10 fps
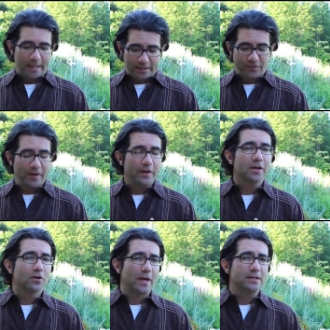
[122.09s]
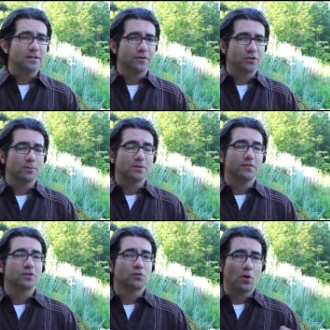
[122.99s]
It's very aggressive in terms of
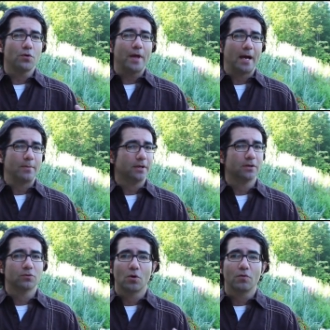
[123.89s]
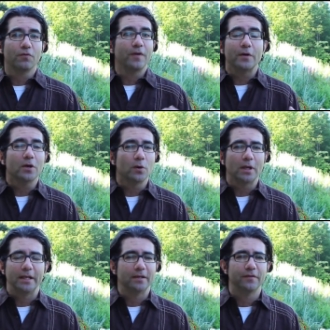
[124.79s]
its growth growth habit can grow very
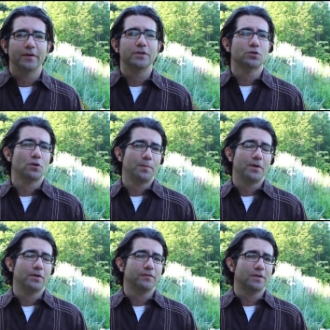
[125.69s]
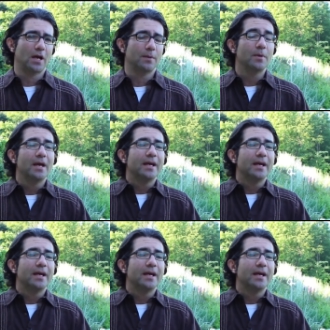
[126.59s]
quickly in a very short period of time.